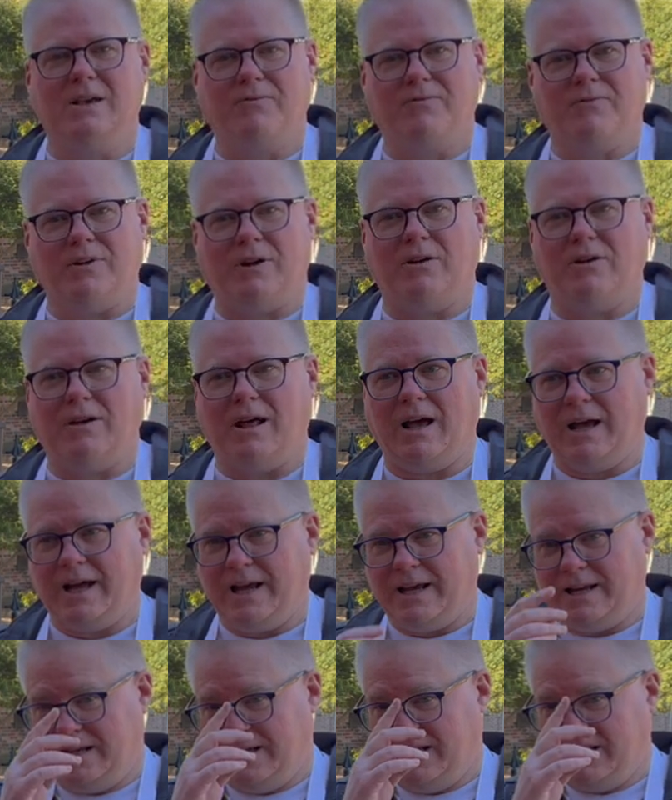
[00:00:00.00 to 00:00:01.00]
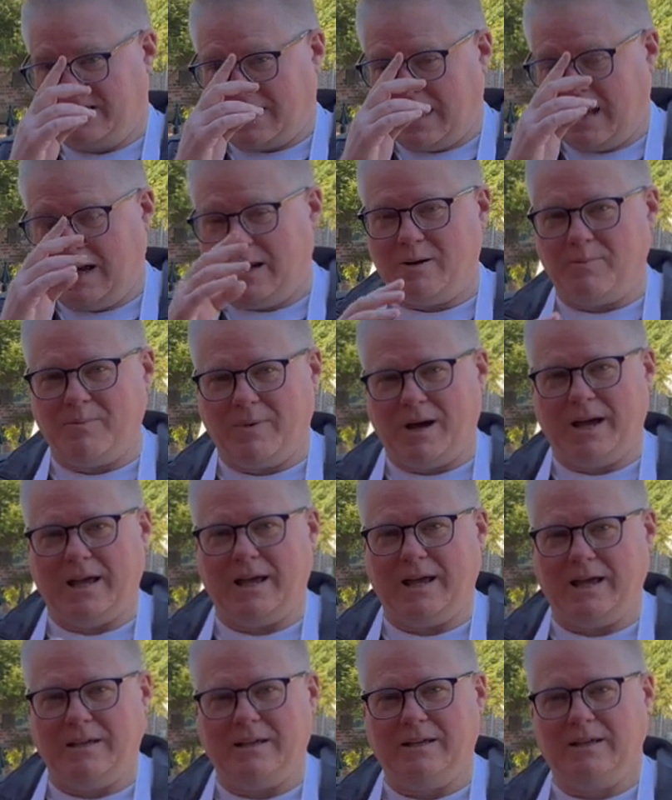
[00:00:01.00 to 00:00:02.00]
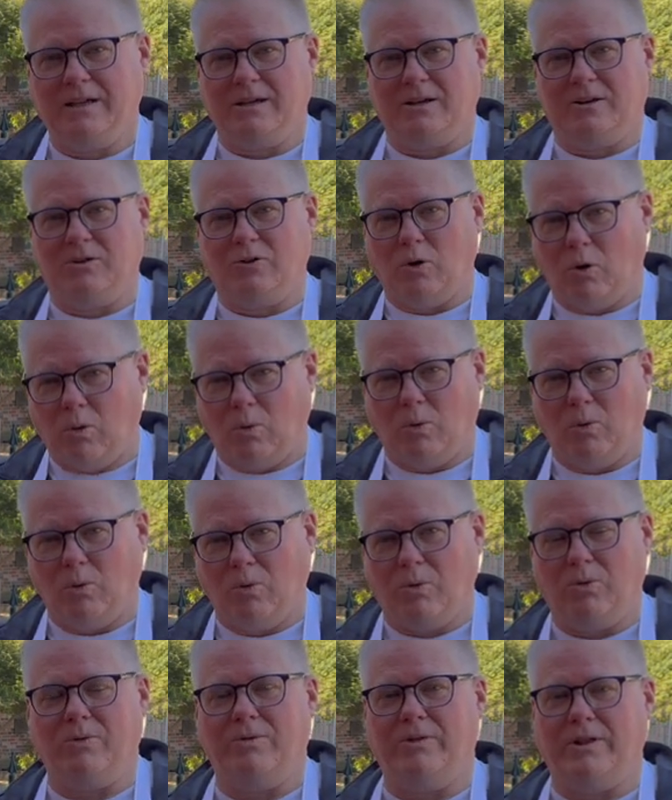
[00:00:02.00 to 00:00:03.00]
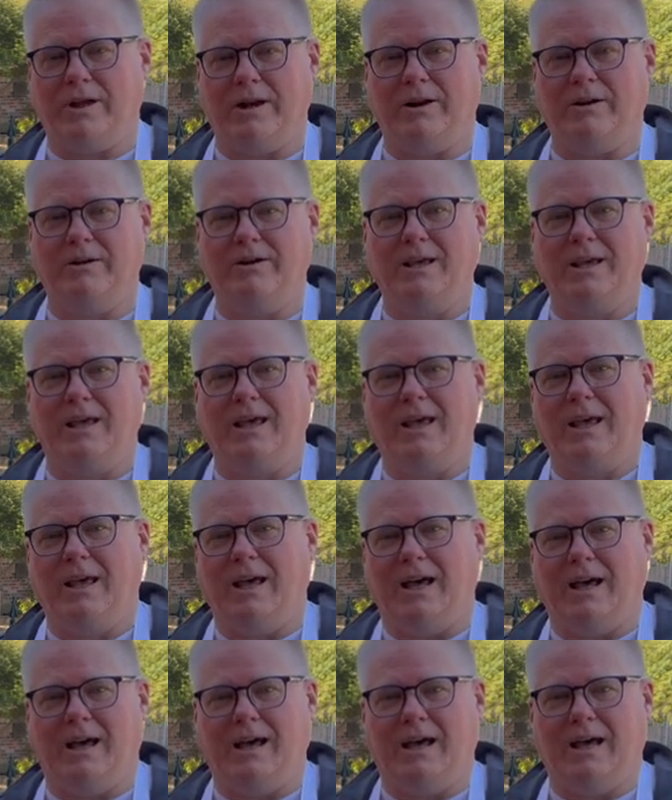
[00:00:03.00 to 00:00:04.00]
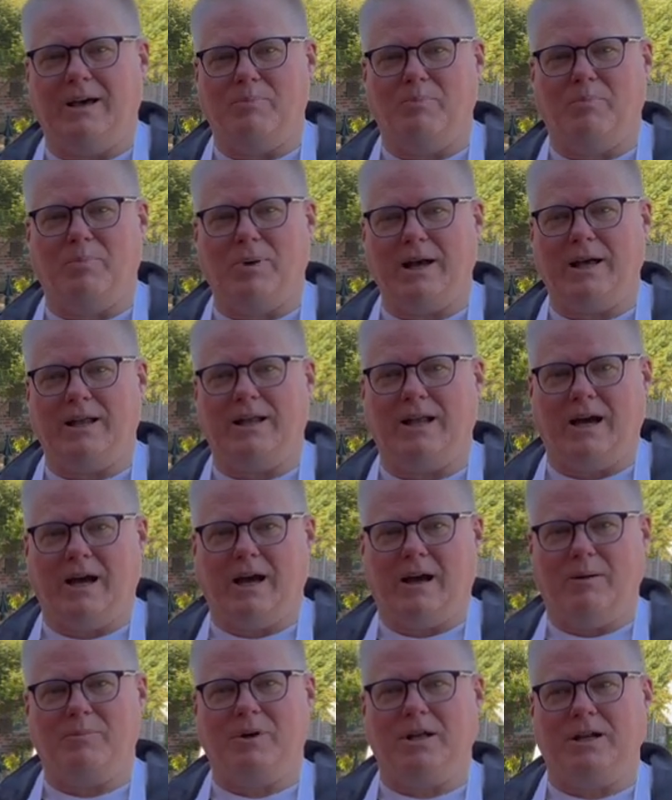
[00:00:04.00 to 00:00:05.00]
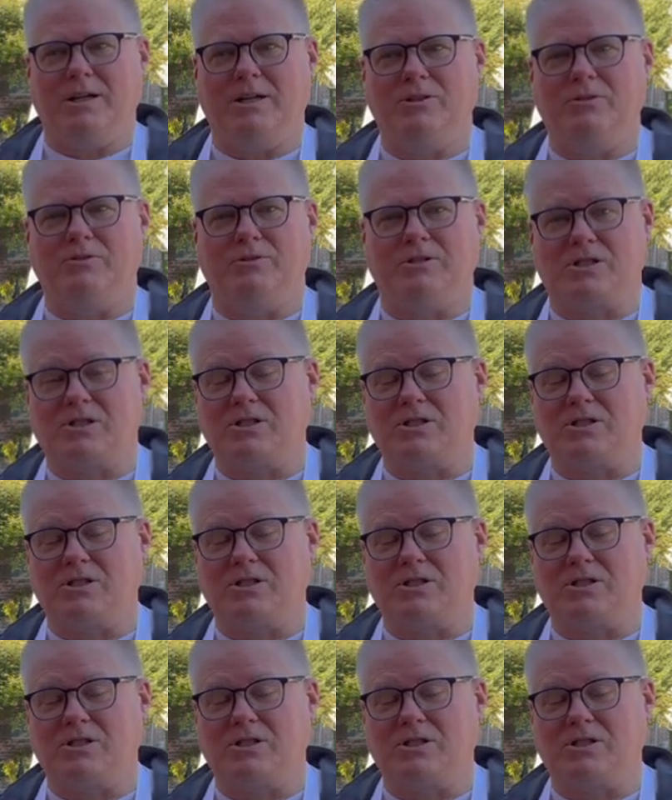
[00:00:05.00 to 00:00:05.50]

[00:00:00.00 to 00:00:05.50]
Fahrenheit is kind of my goal there. Uh, but I'm gonna do it